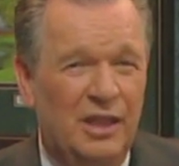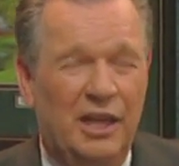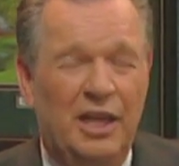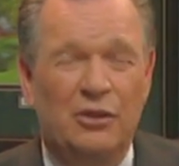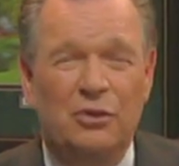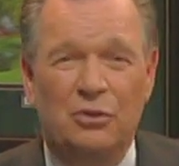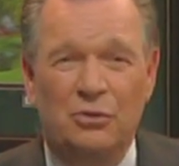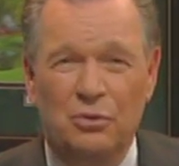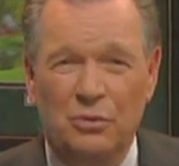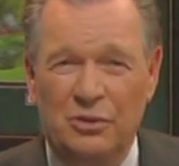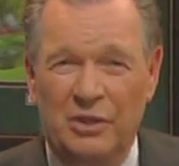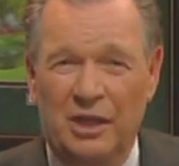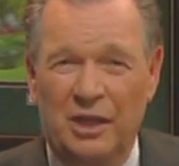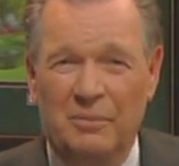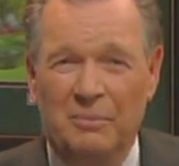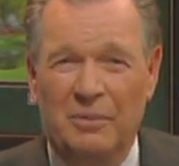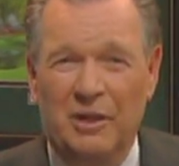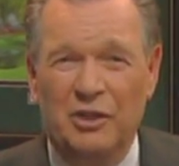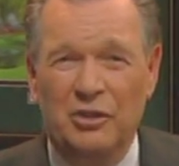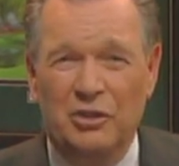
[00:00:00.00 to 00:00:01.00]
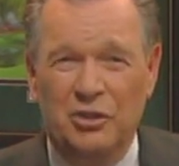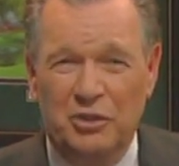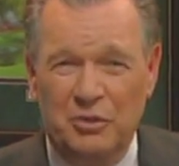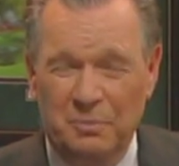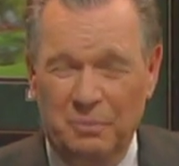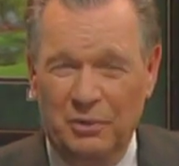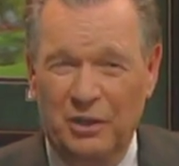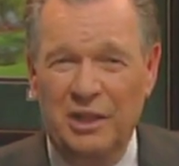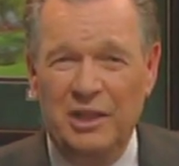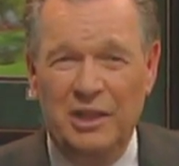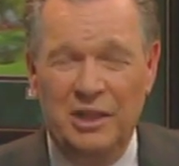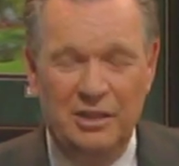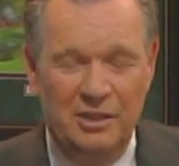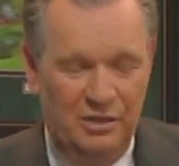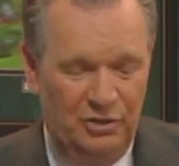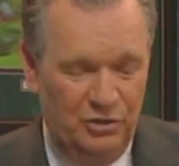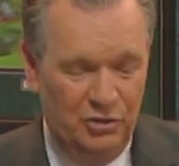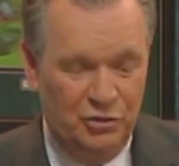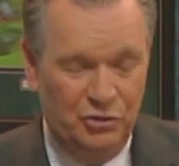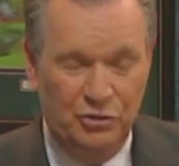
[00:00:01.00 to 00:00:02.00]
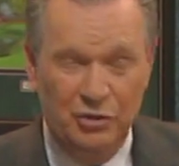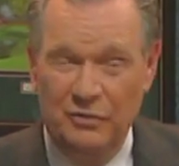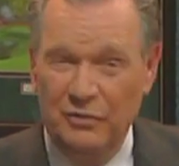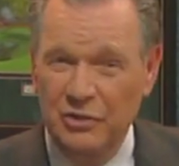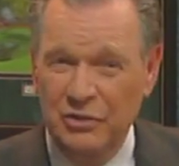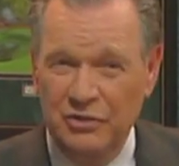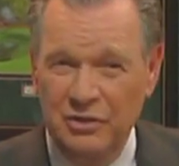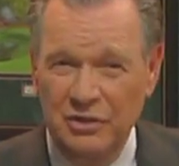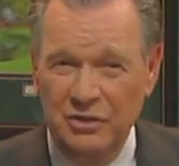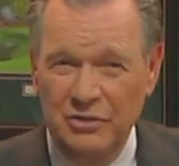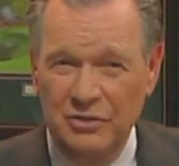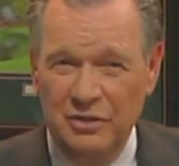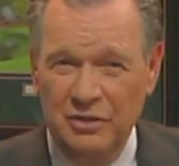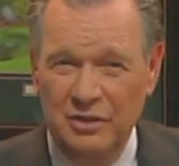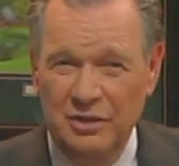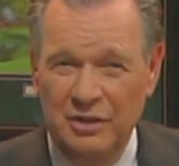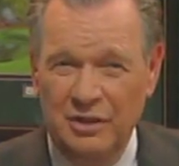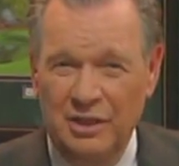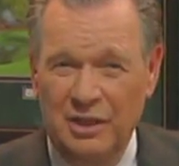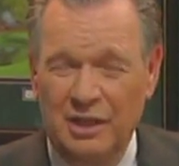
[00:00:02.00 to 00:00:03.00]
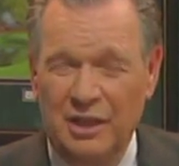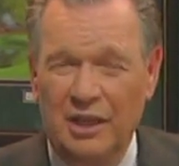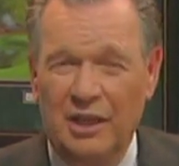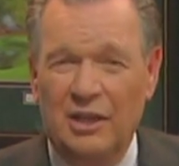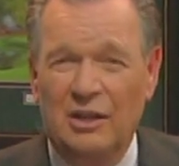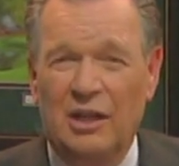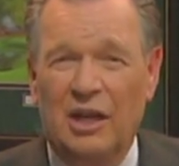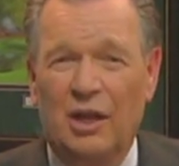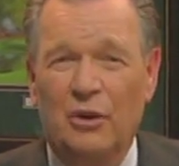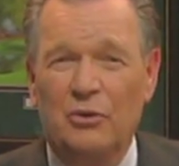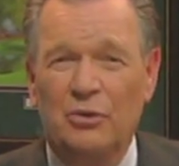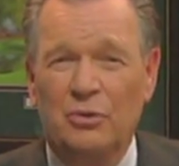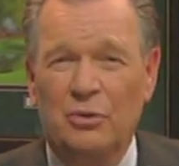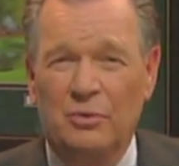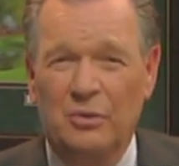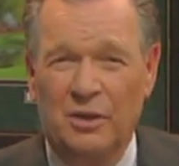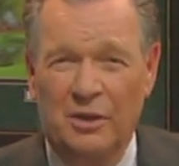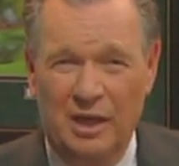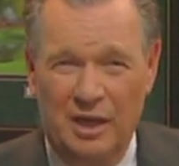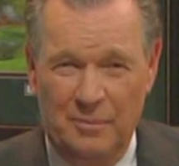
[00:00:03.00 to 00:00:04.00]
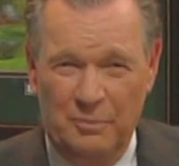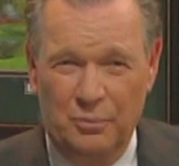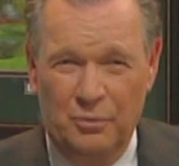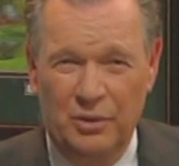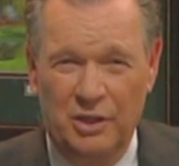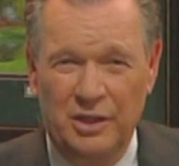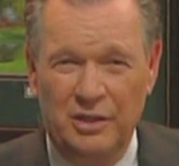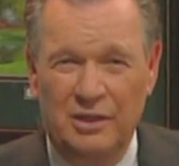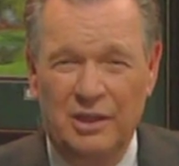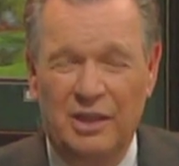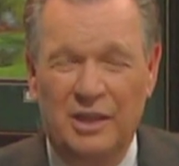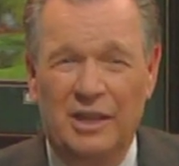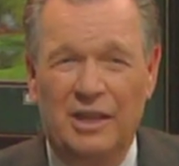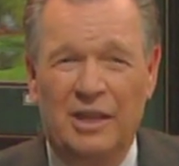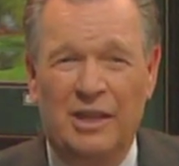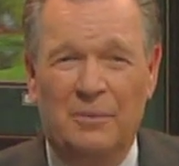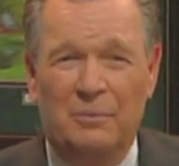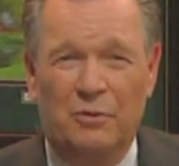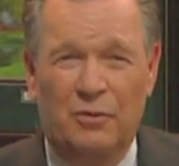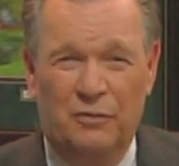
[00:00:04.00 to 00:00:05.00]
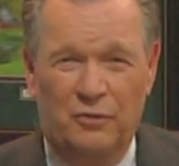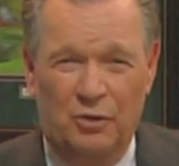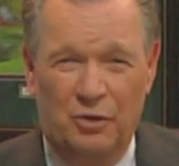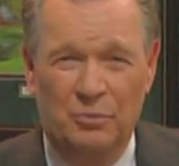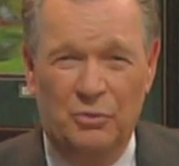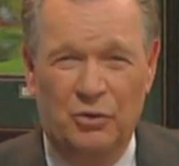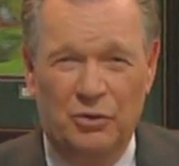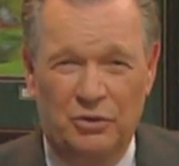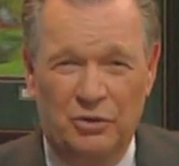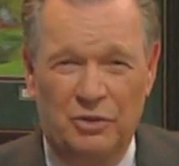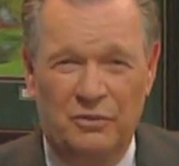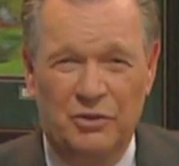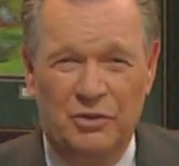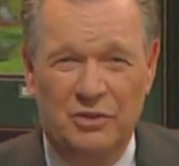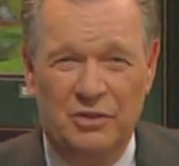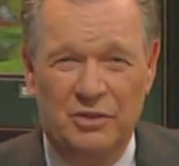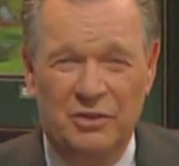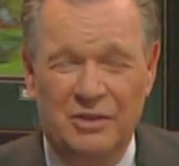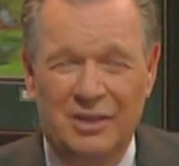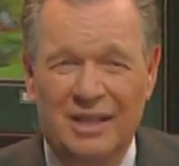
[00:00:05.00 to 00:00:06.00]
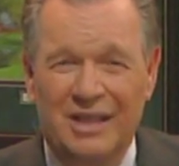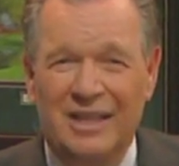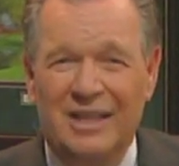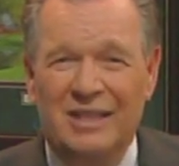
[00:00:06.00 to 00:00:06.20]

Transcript: And you do that by displaying the services and how you operate and perform those services.